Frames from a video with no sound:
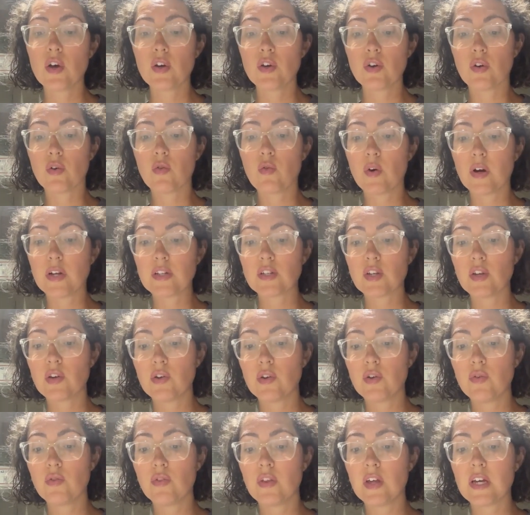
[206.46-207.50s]
You're going to
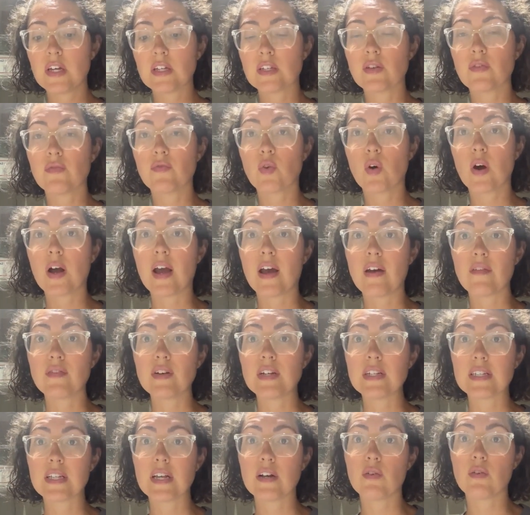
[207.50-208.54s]
do this for
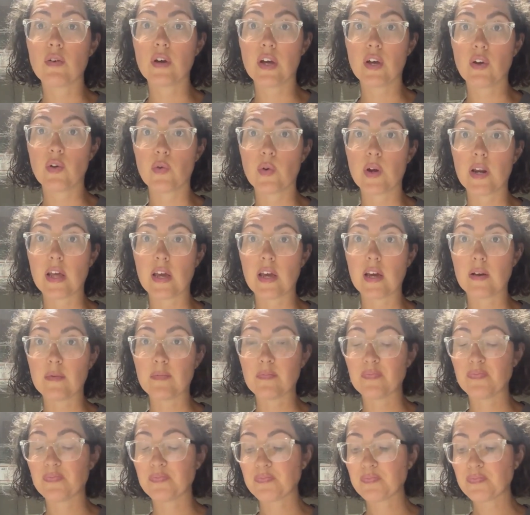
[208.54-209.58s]
every single ingredient.
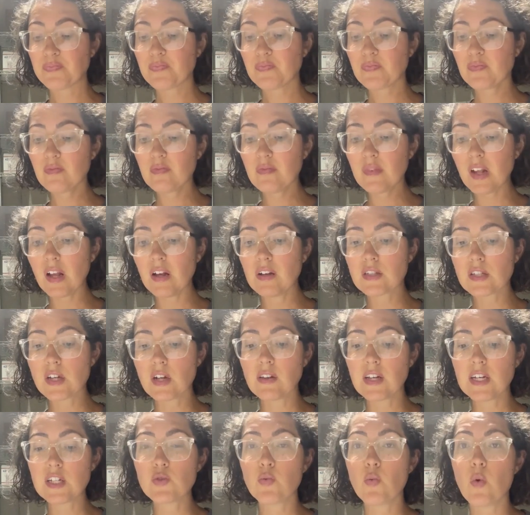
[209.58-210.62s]
So
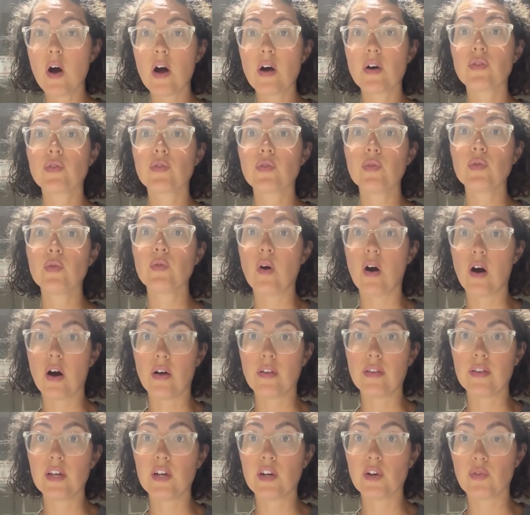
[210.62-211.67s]
let's walk through all
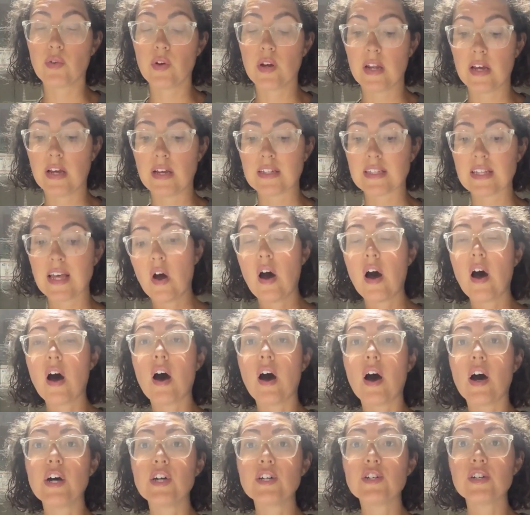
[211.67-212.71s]
the ingredients.
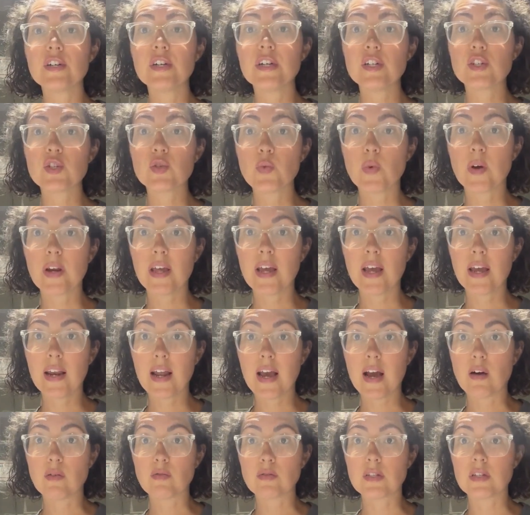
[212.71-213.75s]
128
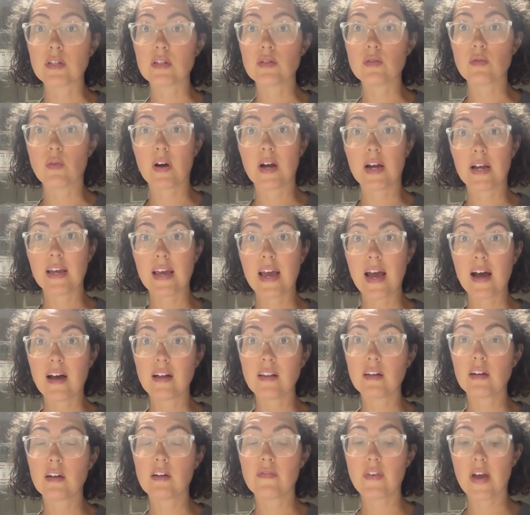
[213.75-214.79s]
ounces or a
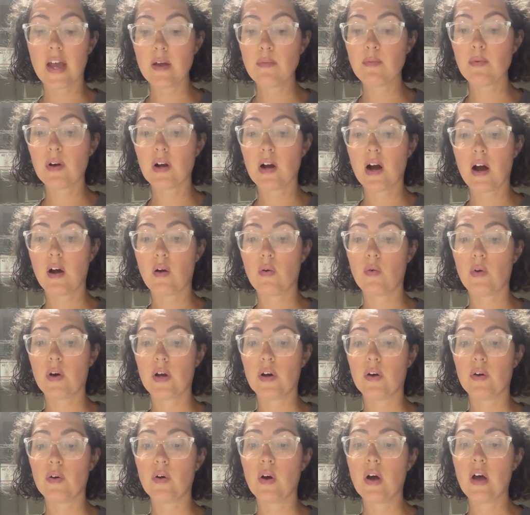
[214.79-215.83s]
gallon of apricot
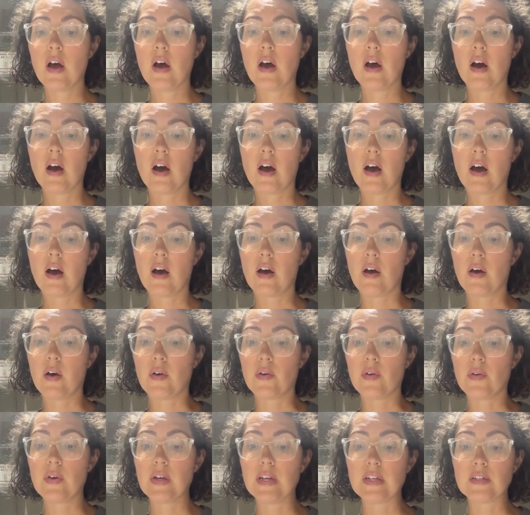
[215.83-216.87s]
oil
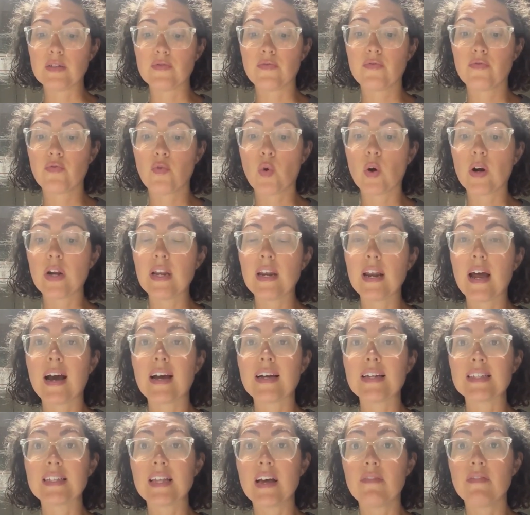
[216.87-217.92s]
is
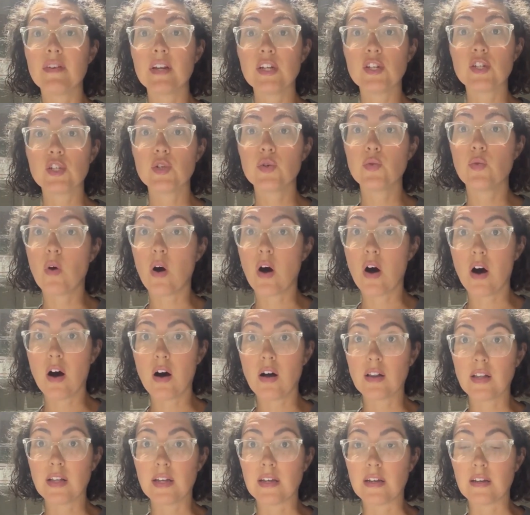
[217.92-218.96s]
$49.72
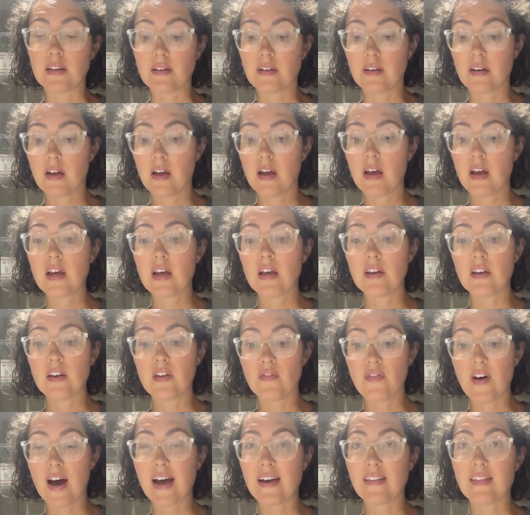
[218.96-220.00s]
all in.
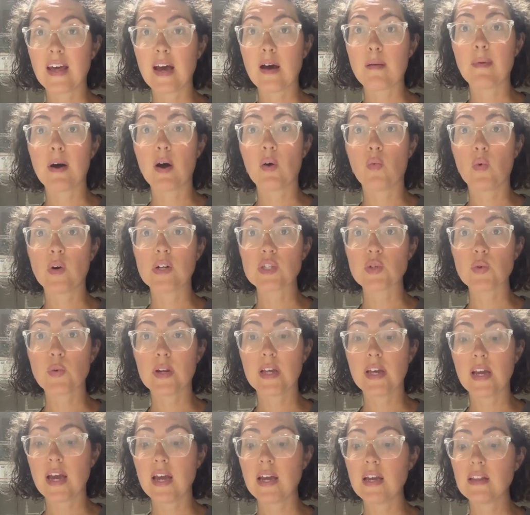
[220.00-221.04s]
Divide that by
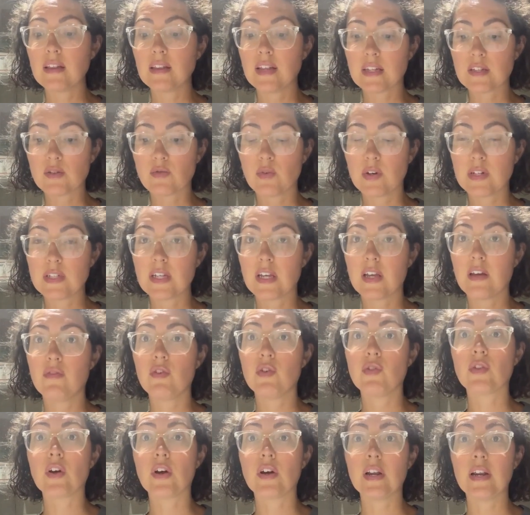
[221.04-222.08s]
128, that's going to give
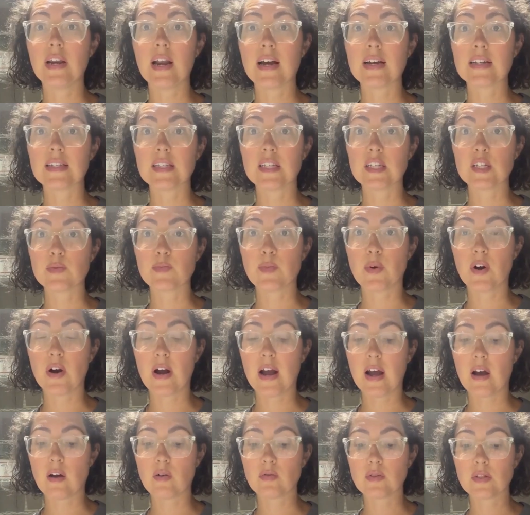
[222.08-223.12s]
you 39 cents per
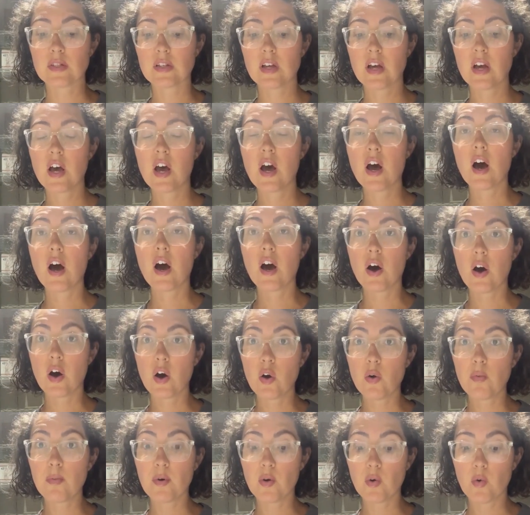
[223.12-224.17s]
ounce.
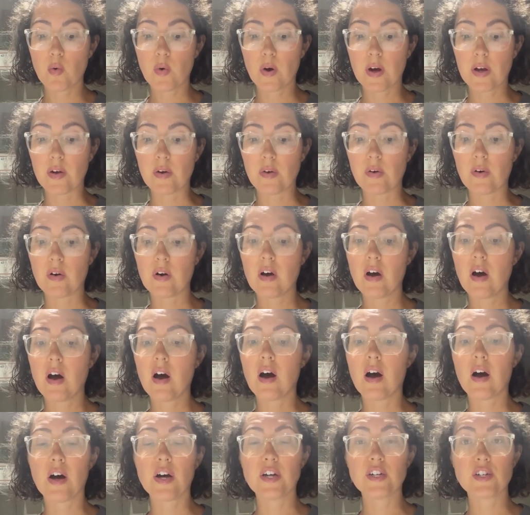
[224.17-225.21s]
Jojoba oil,
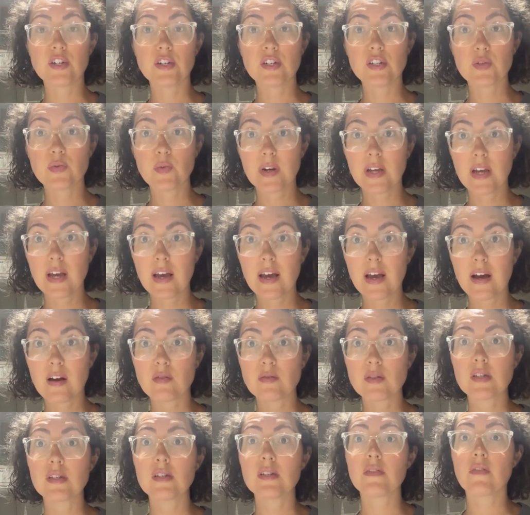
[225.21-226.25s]
128
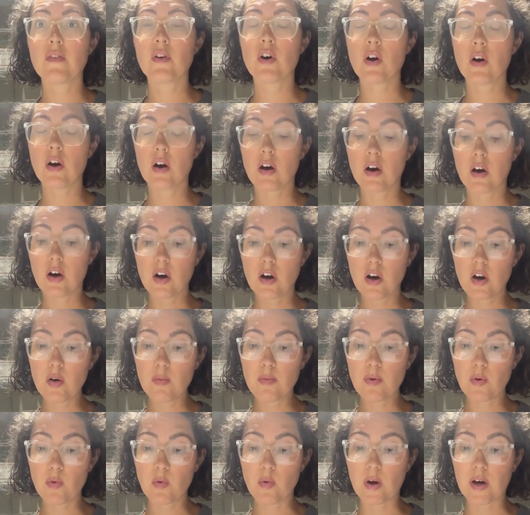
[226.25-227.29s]
ounces of
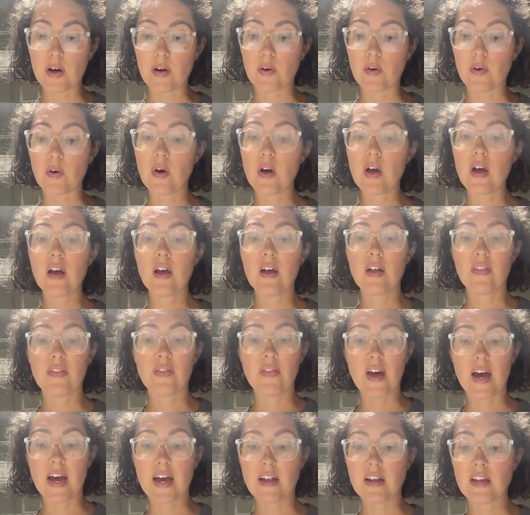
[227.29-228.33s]
jojoba oil,
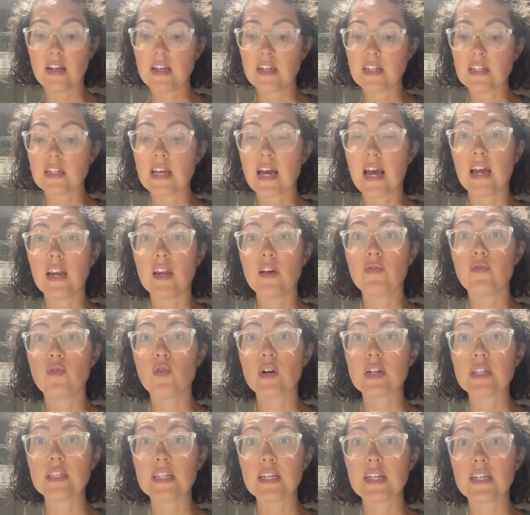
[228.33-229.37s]
that is
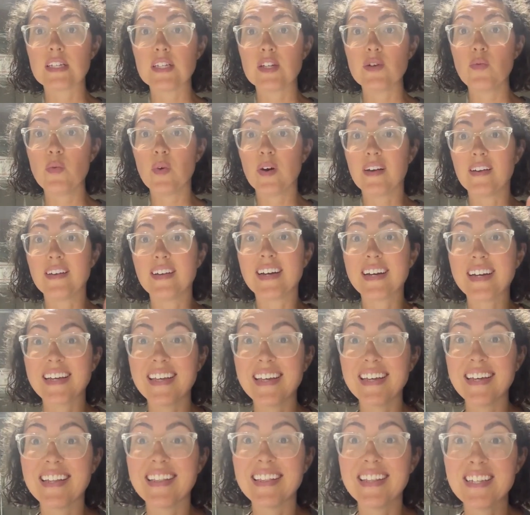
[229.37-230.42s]
$84.61.
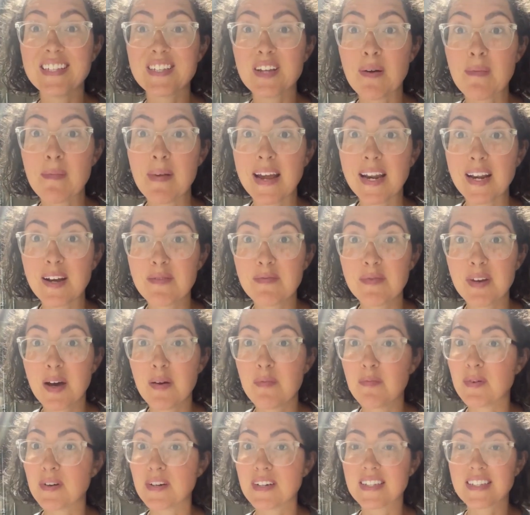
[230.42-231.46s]
Again, these are made up
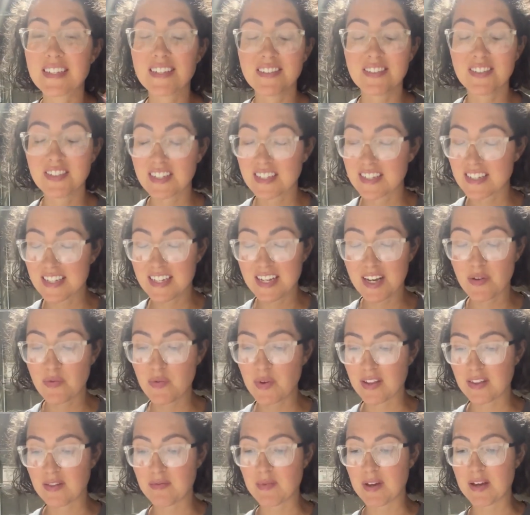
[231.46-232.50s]
numbers. Just stick
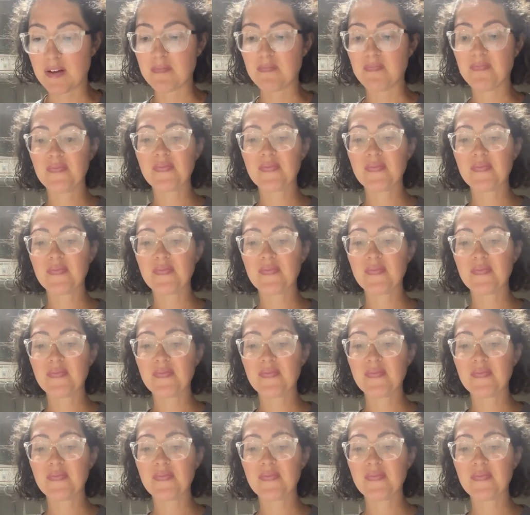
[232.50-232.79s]
with me.